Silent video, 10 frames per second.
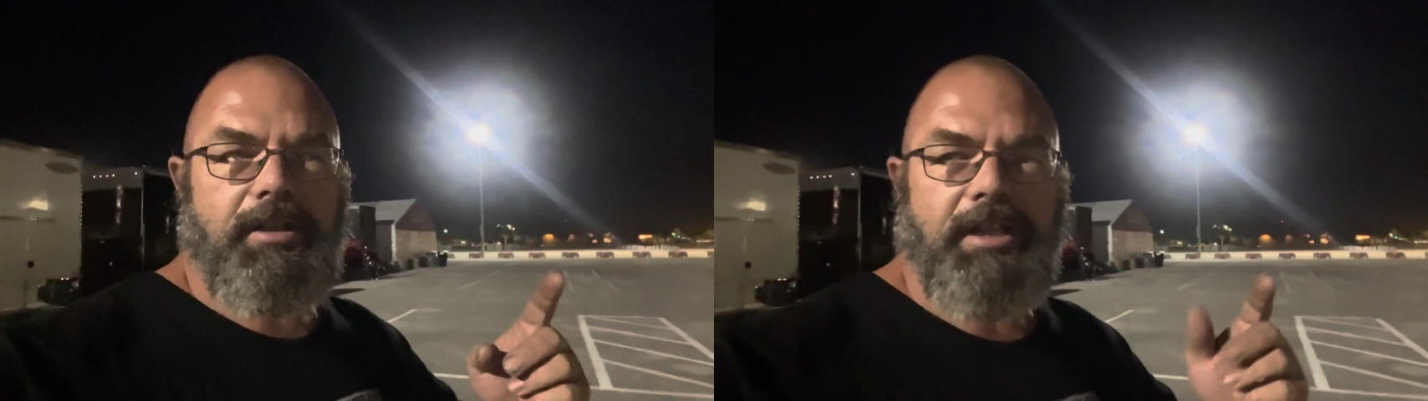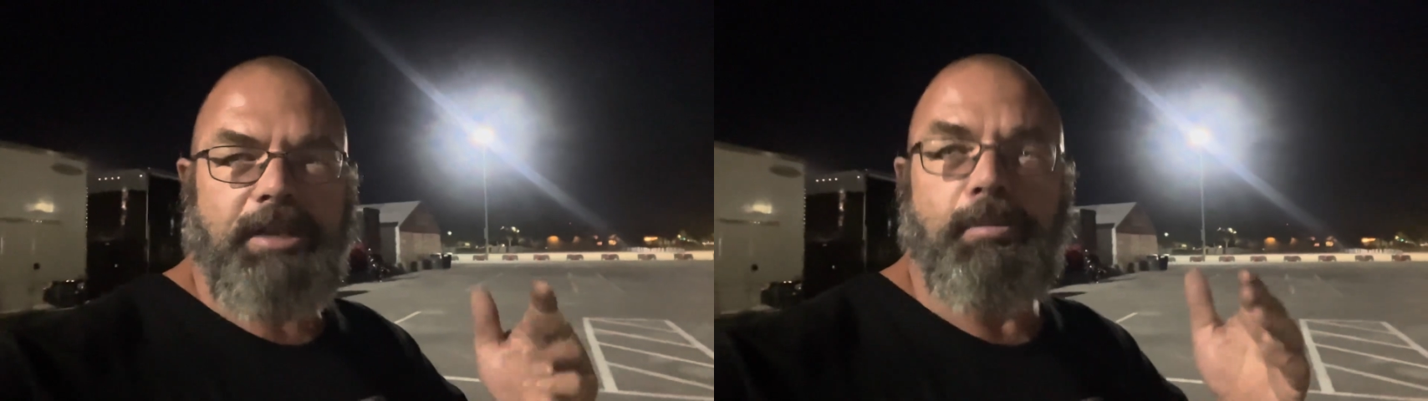
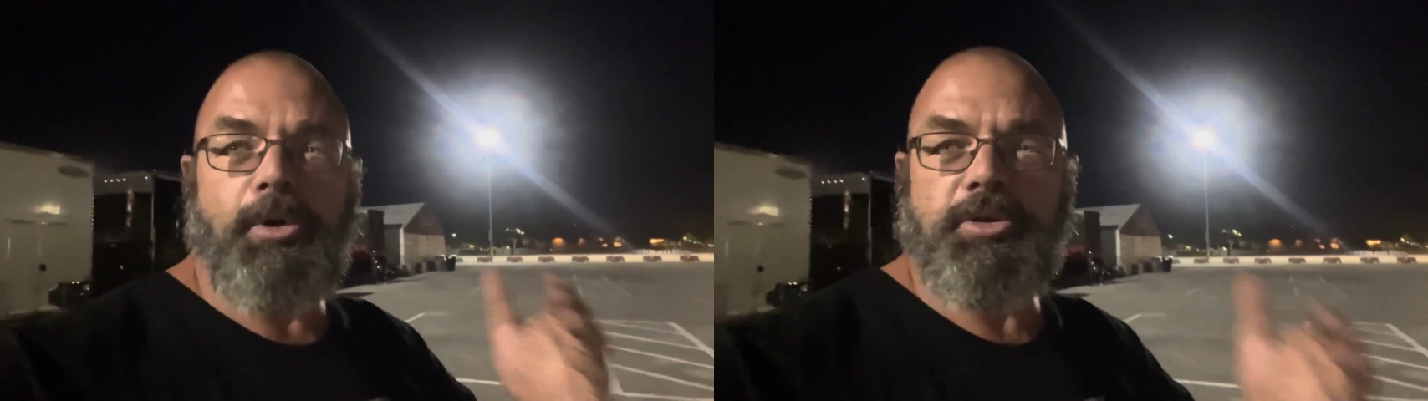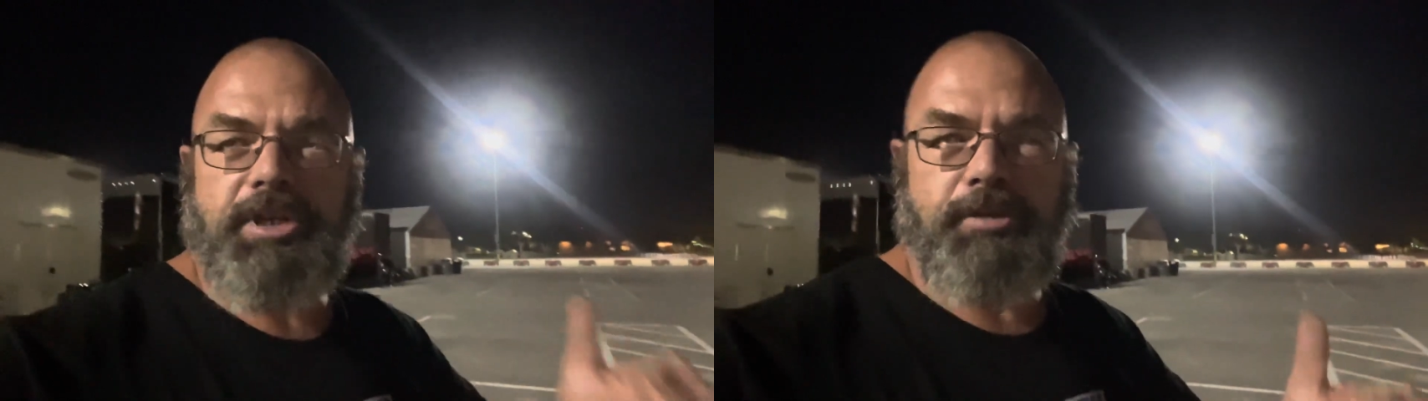like
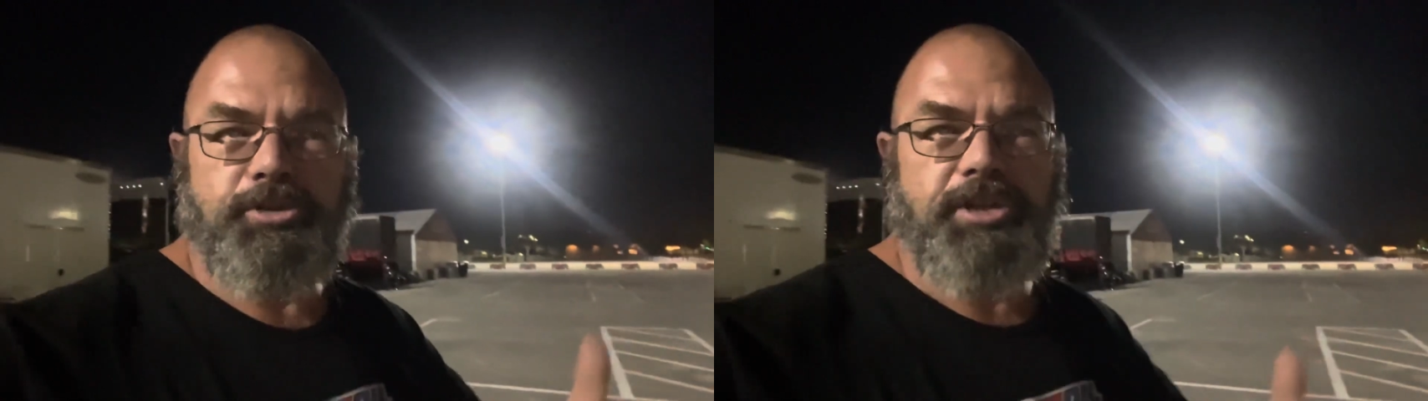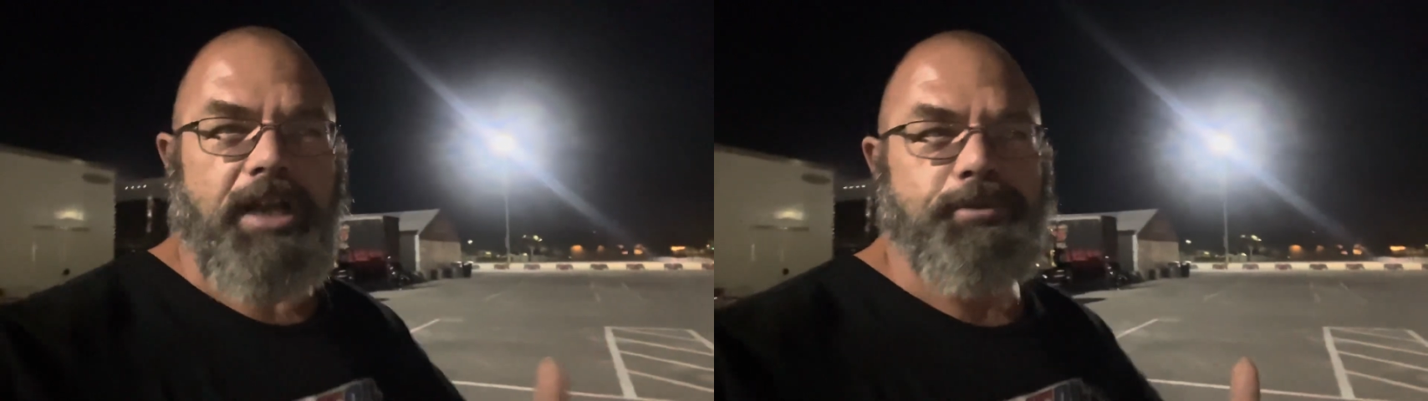motorcycle
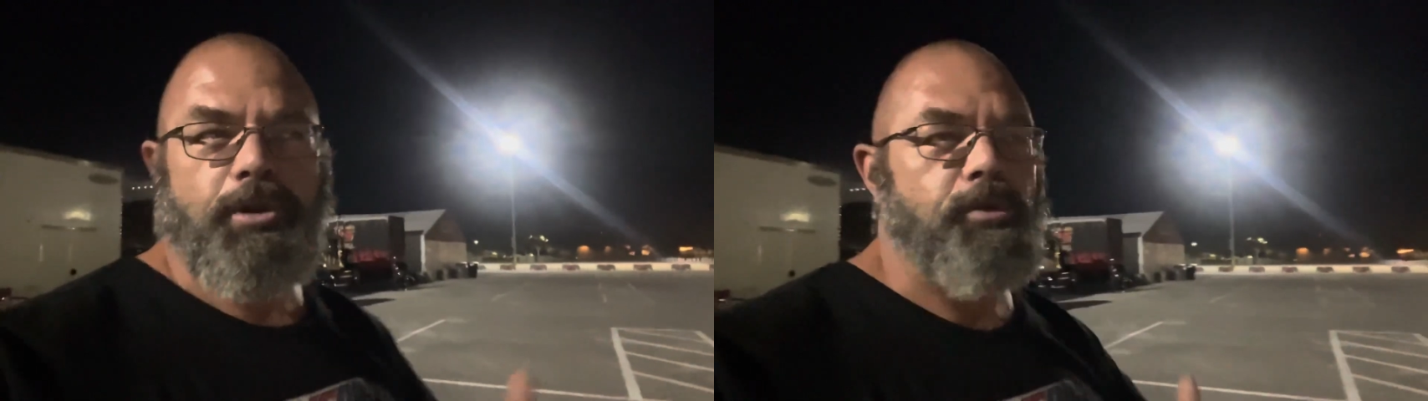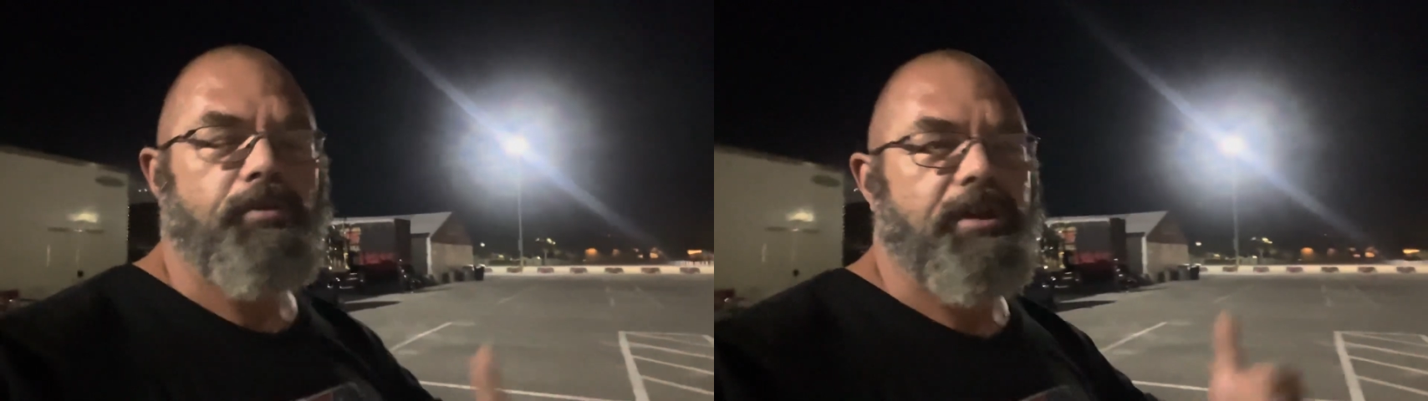shops
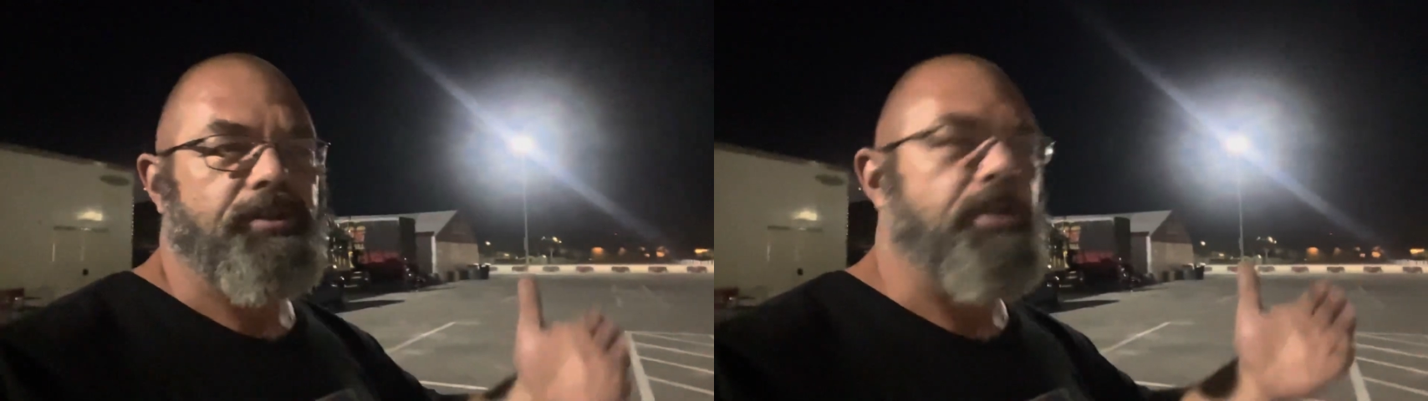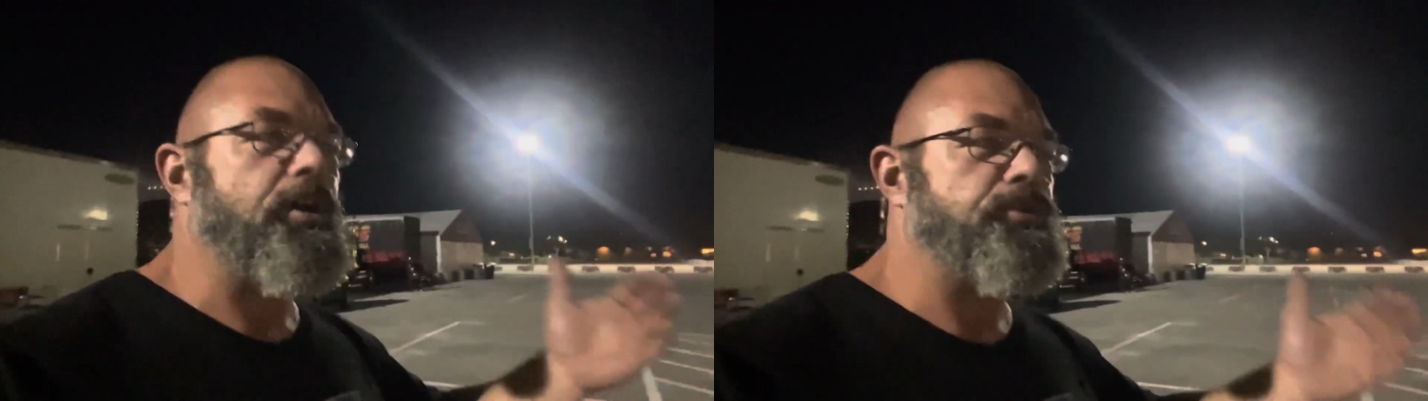all around the
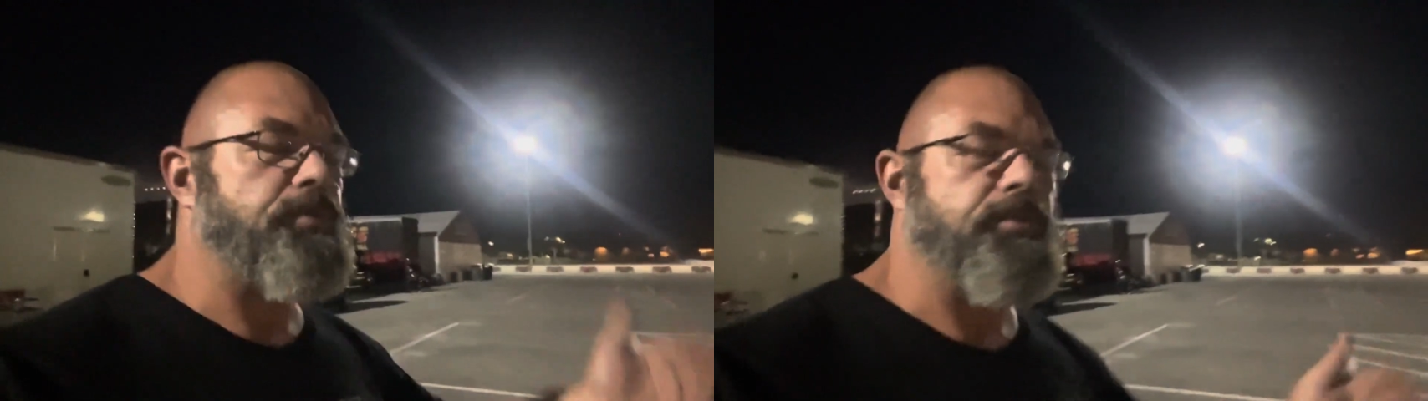country.